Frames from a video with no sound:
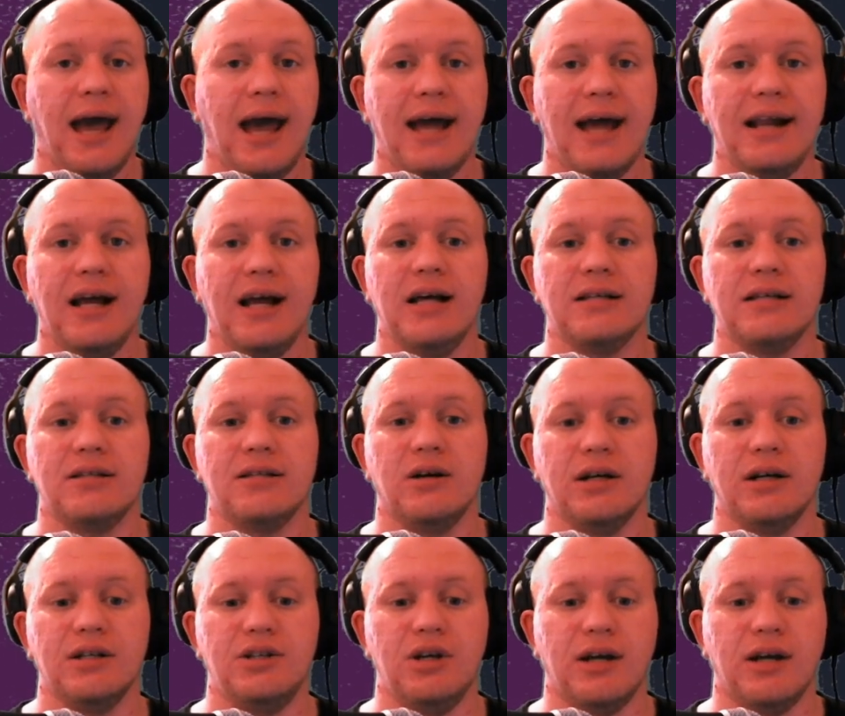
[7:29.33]
And as
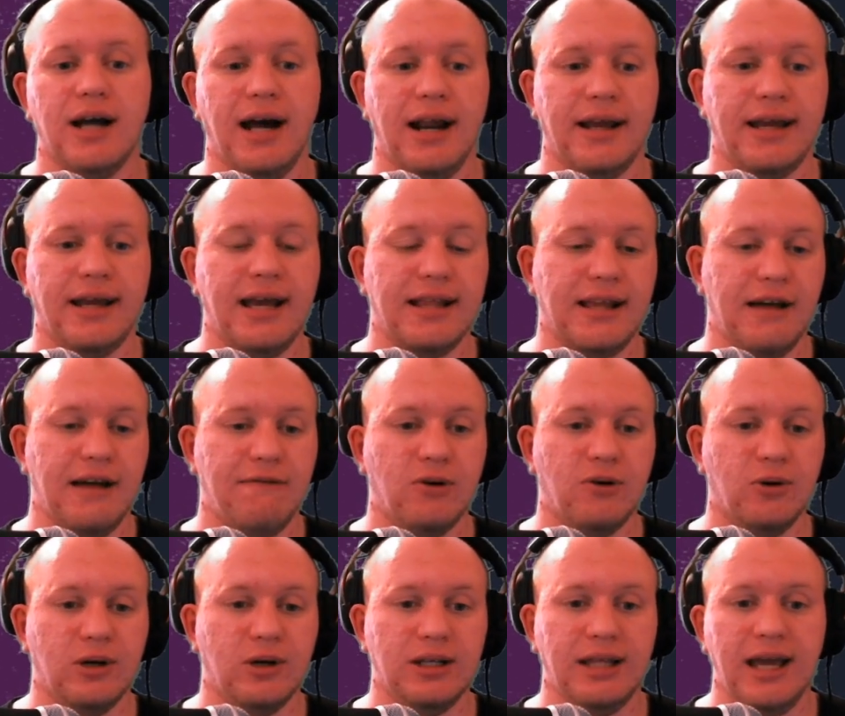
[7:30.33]
long as you kind of get that
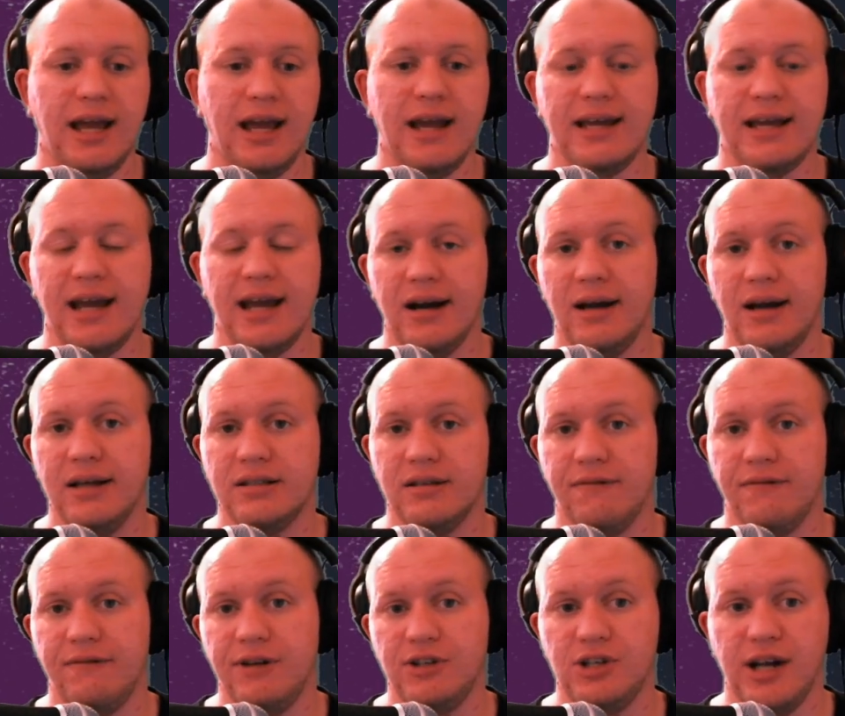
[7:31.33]
full clear, get it as
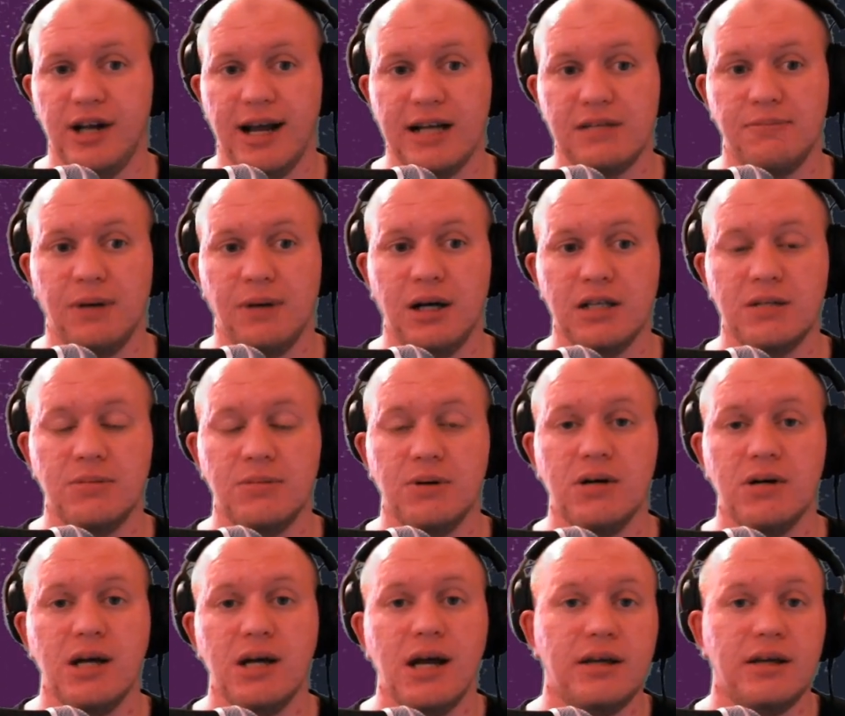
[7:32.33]
efficient as
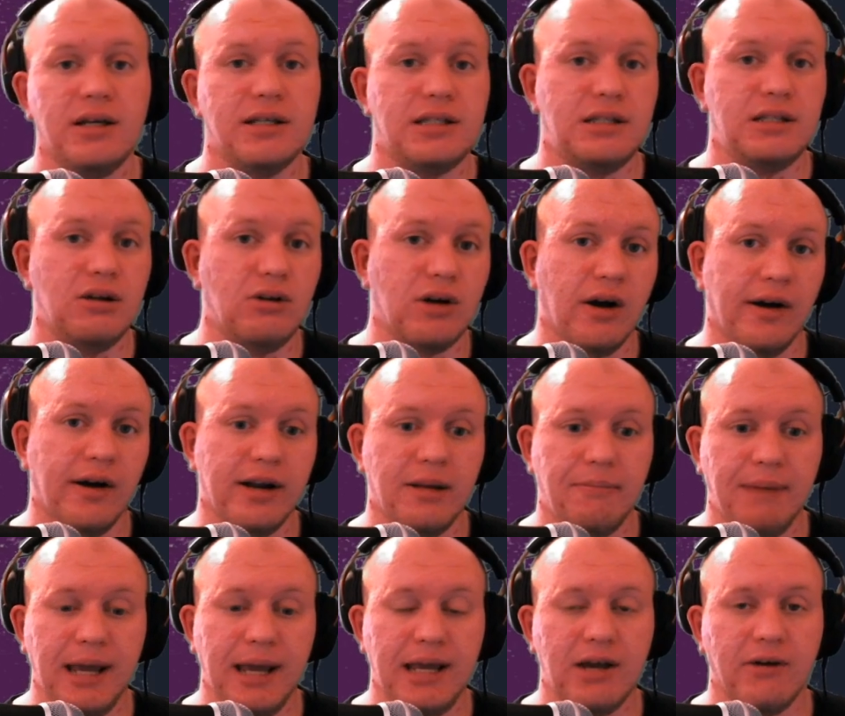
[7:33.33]
possible, you're still going to
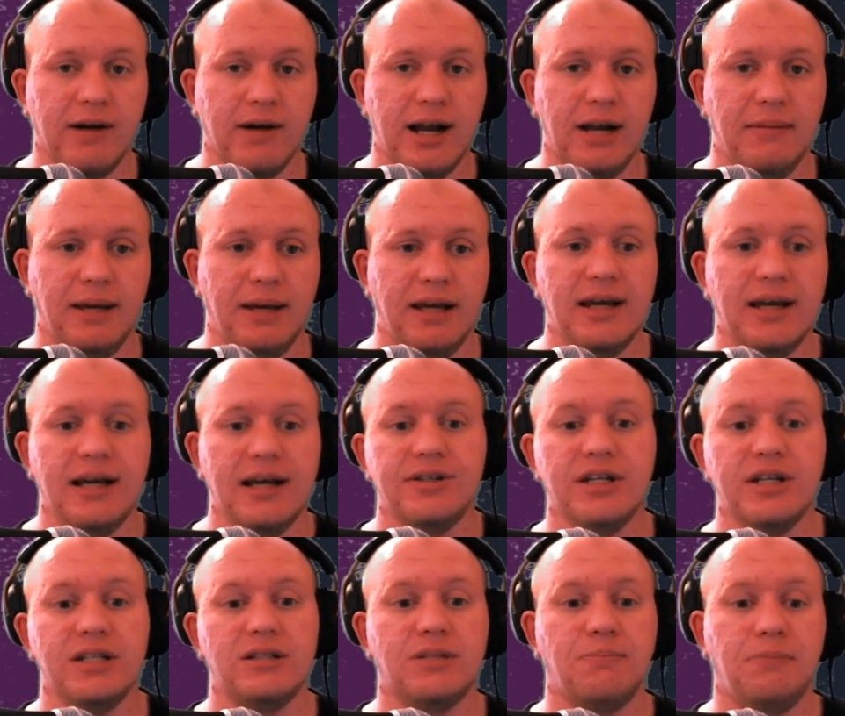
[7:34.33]
beat your enemy.
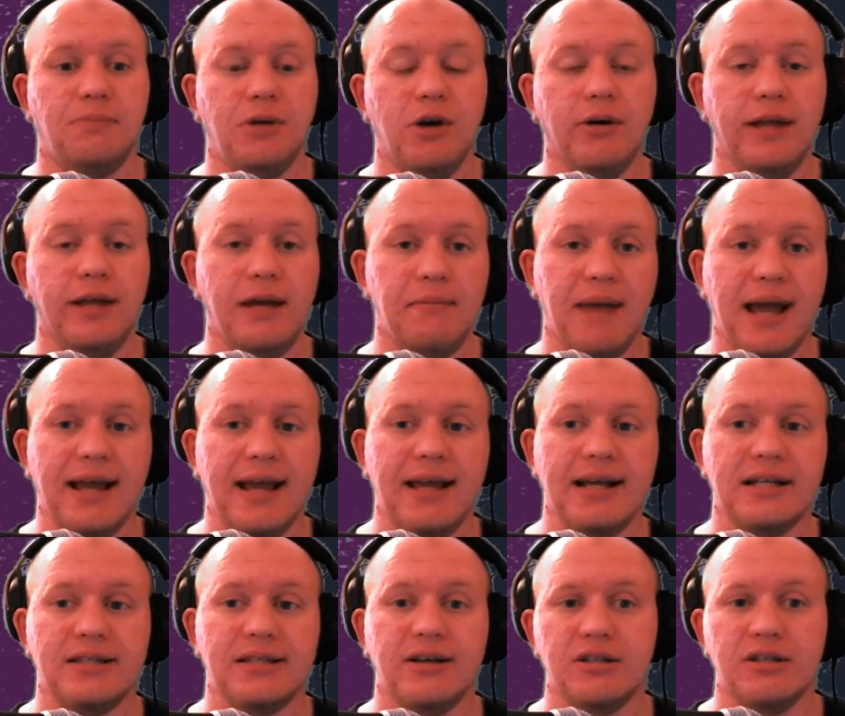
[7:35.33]
Just purely
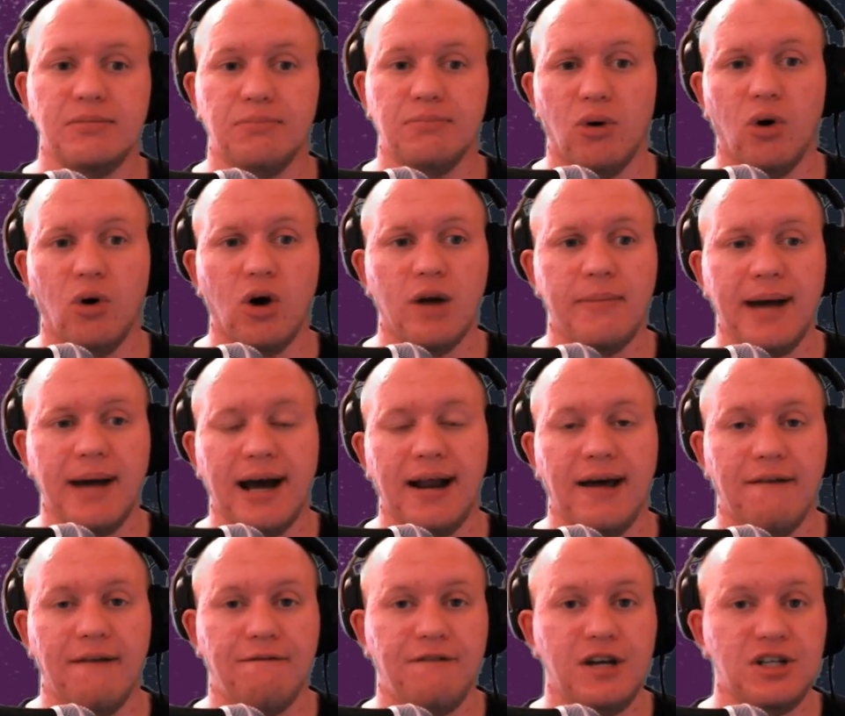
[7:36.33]
making it so it's more
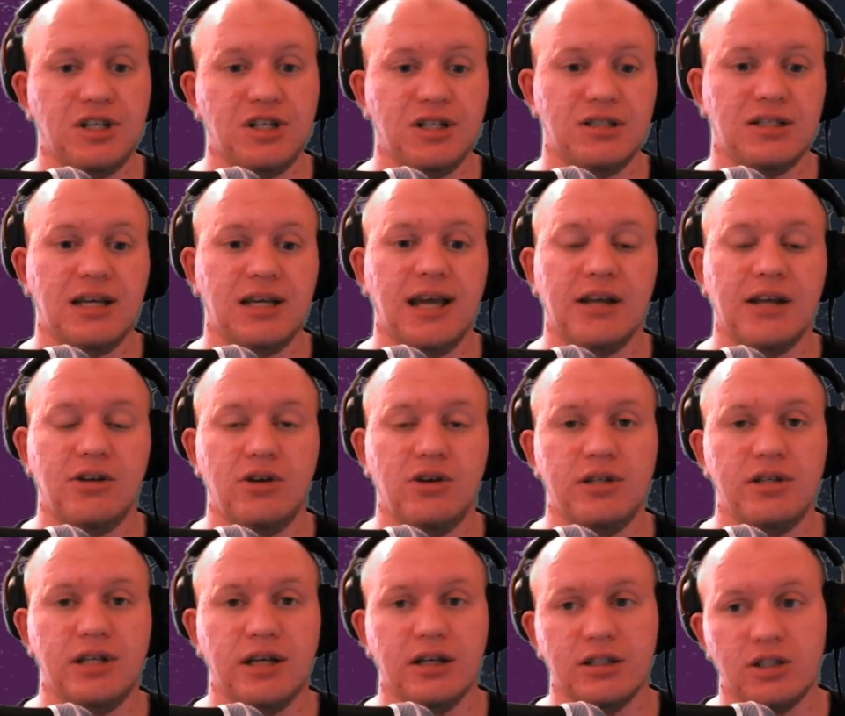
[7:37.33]
about efficiency and
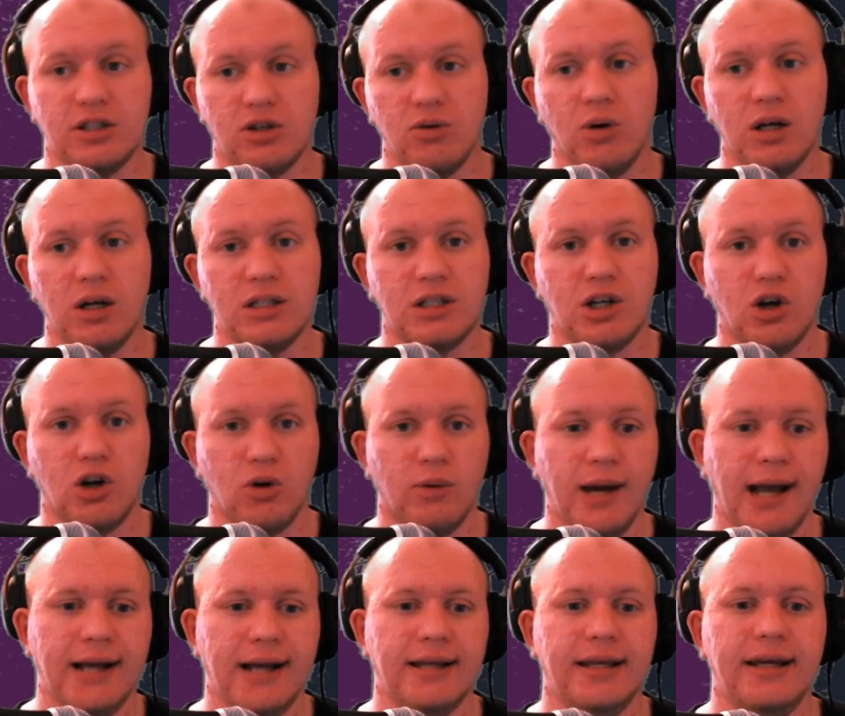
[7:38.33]
using your squads
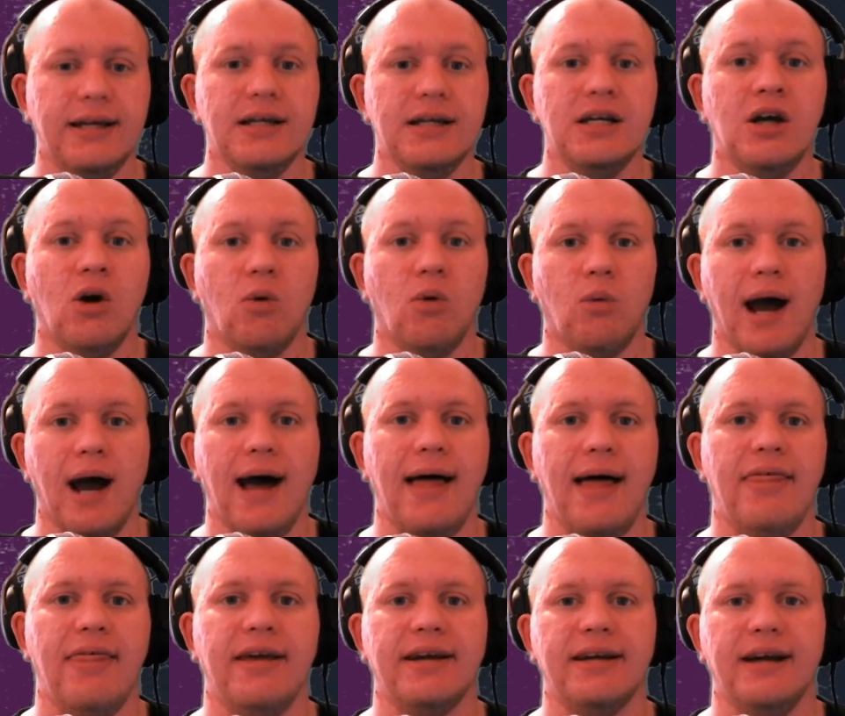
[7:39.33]
correctly
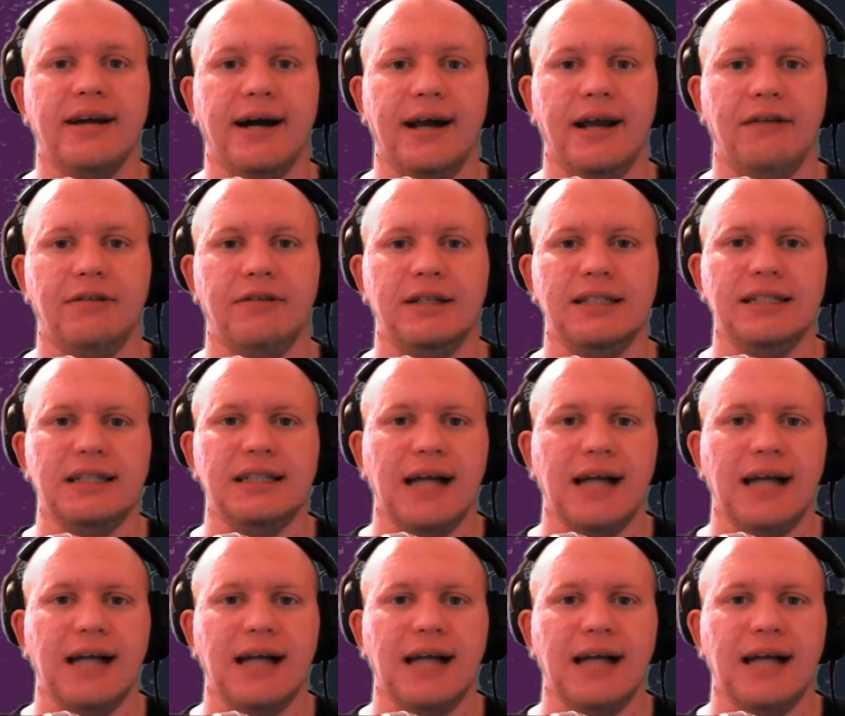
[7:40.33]
rather than kind of.